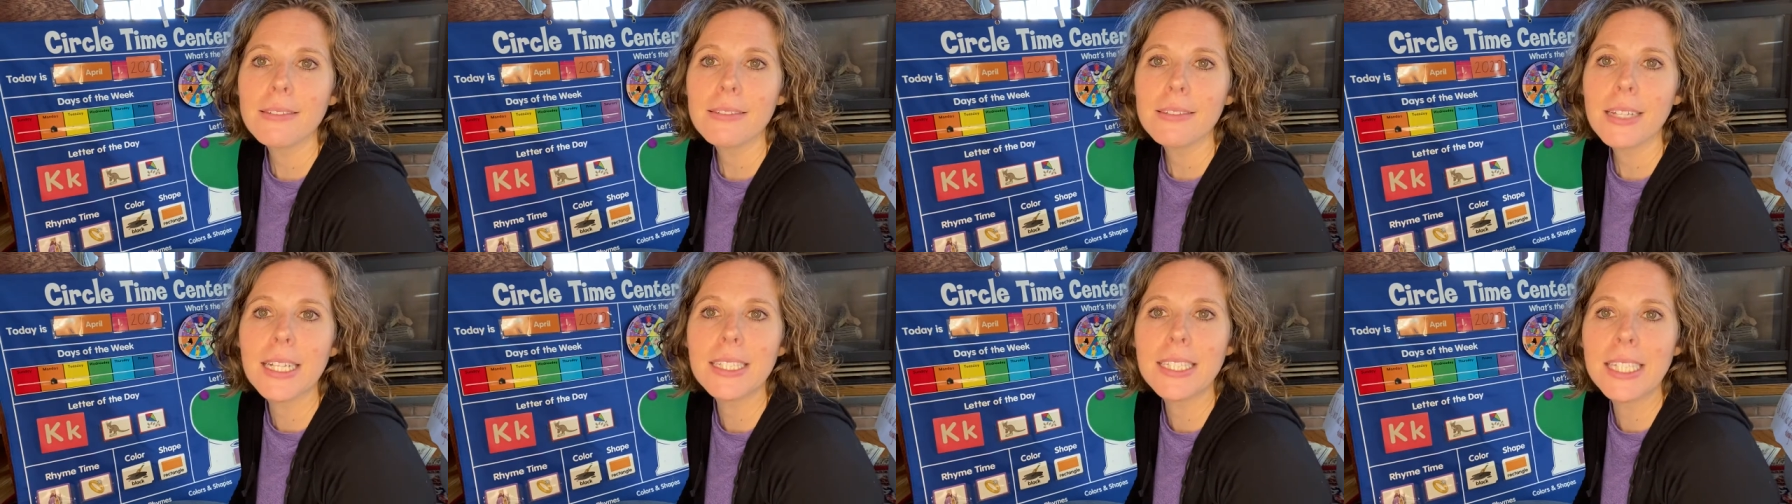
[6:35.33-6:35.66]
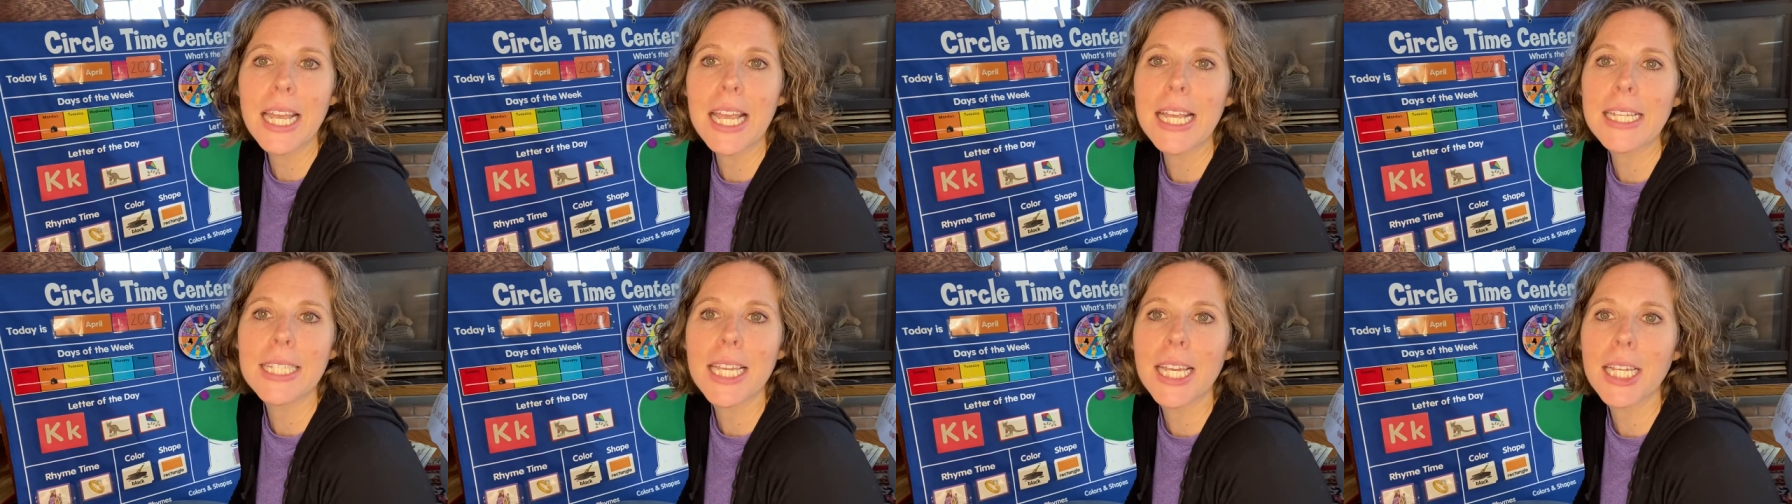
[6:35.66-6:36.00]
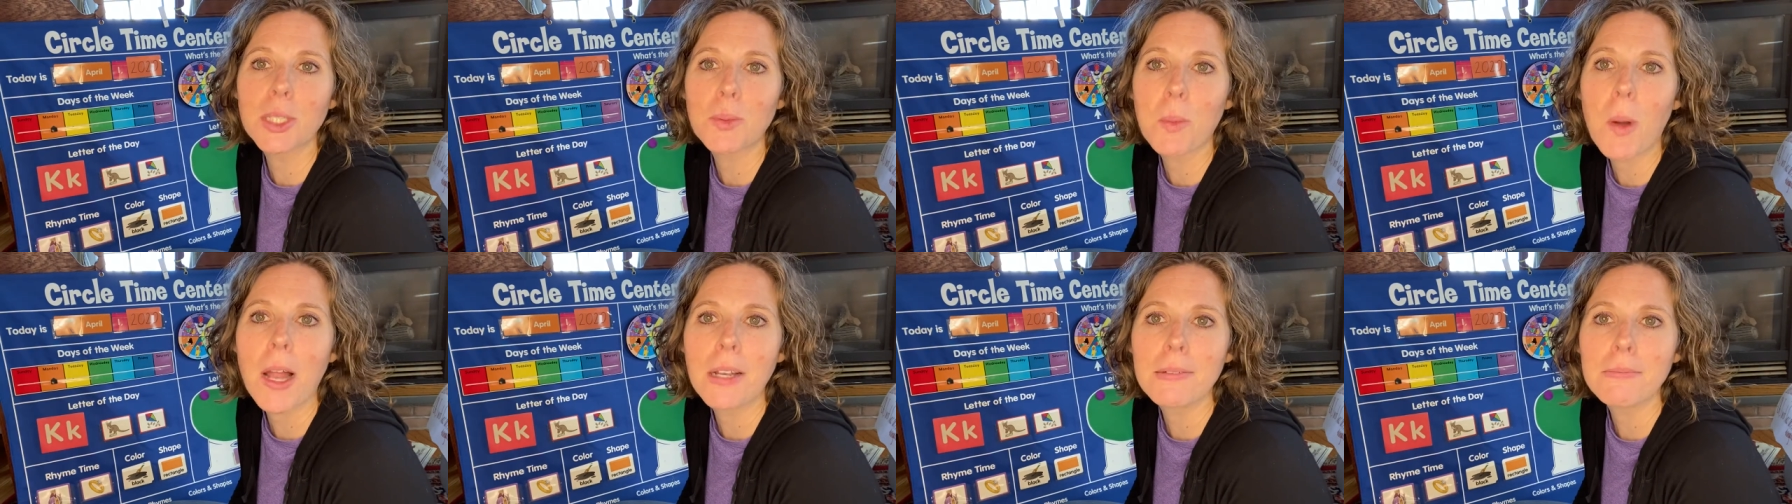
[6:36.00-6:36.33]
It's the easiest
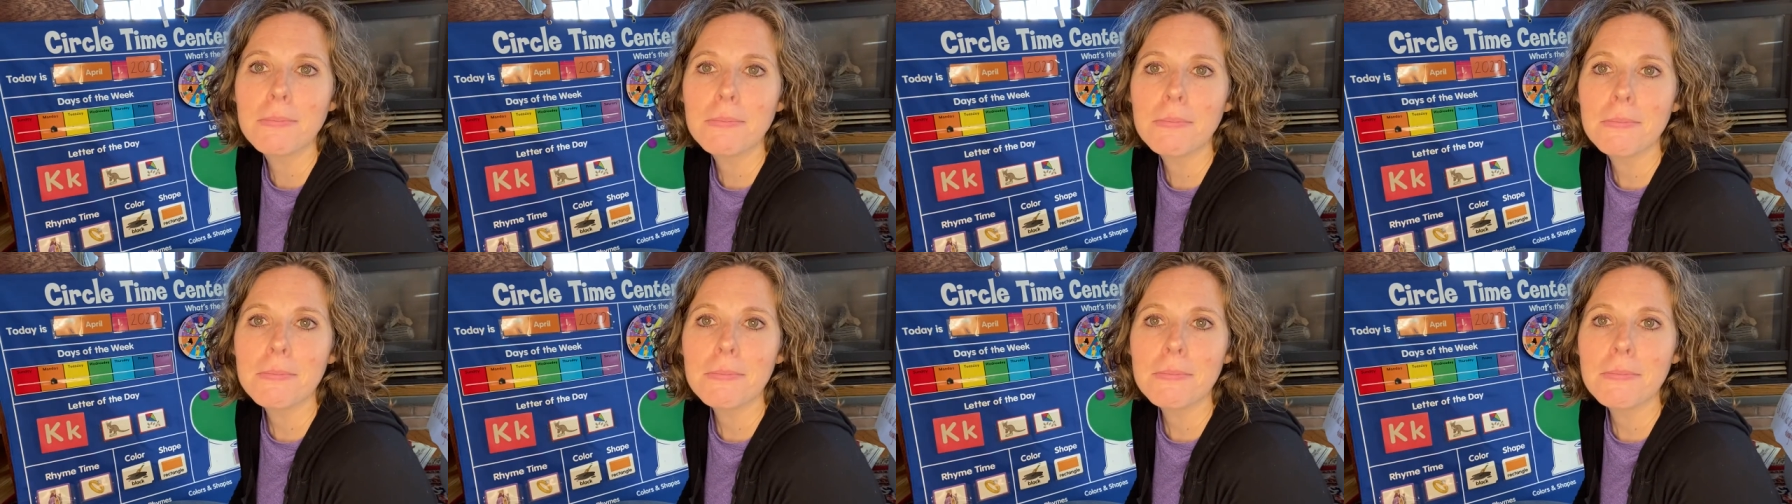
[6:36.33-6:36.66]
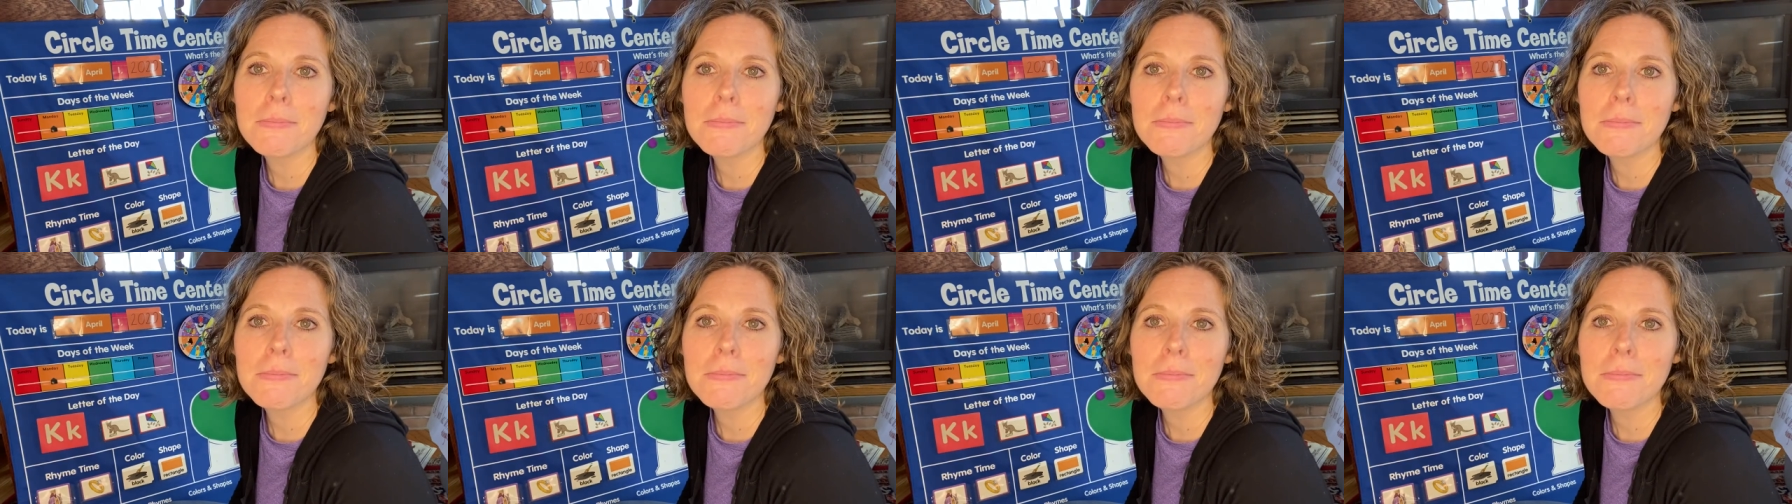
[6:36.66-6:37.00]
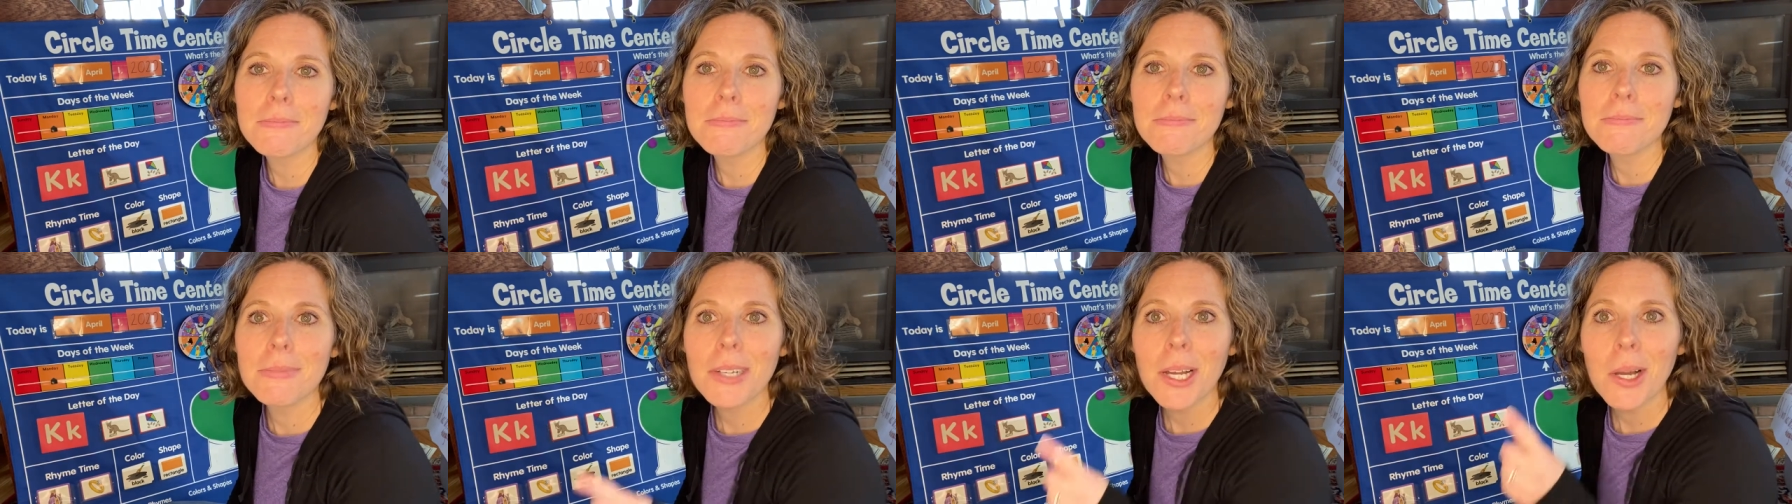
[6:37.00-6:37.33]
one.
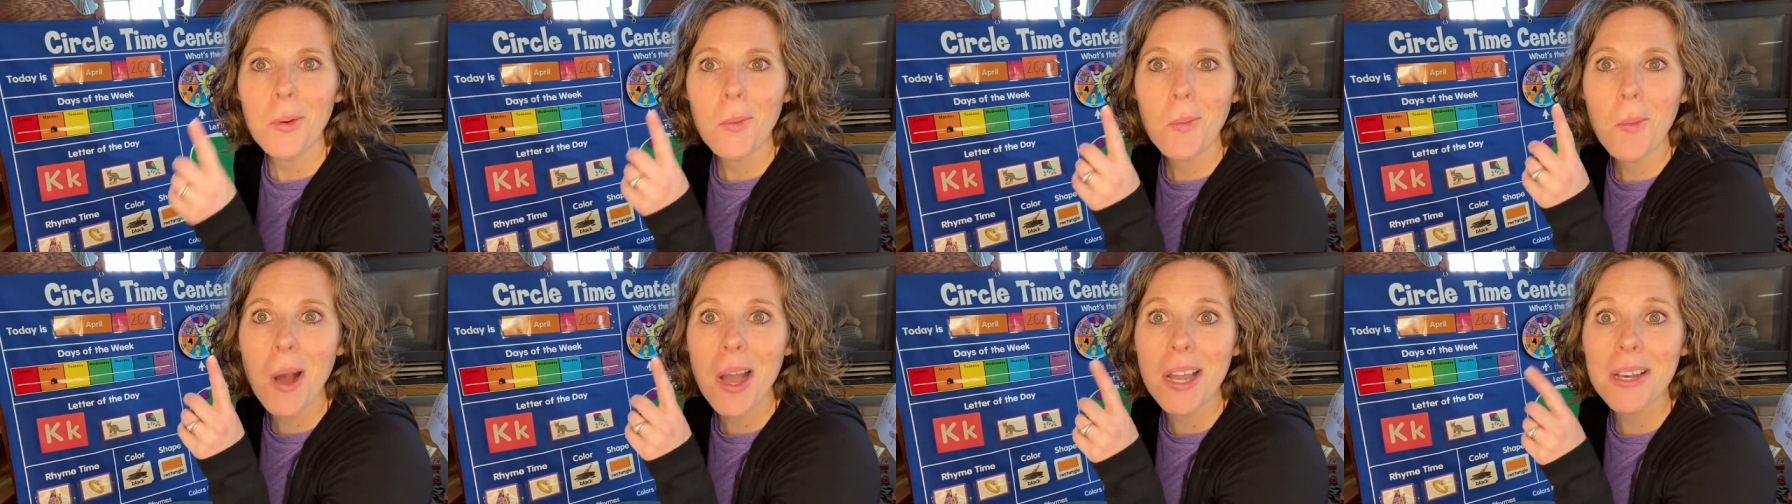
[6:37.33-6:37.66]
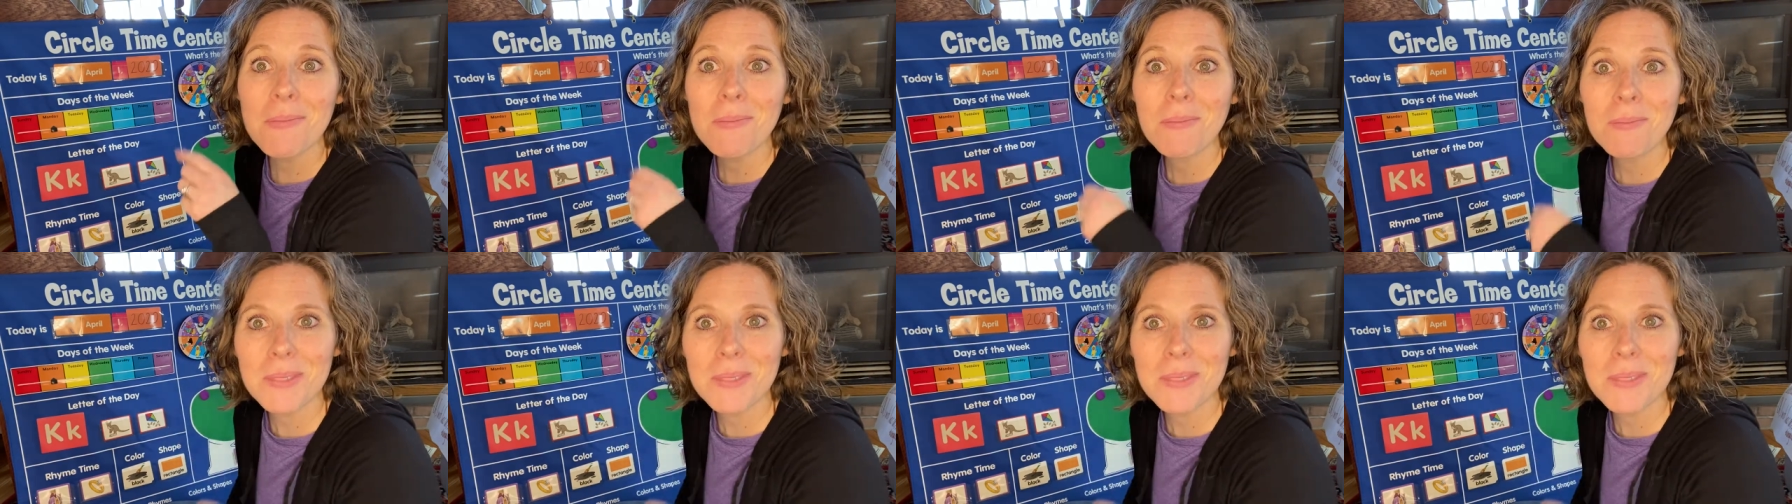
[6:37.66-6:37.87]
One.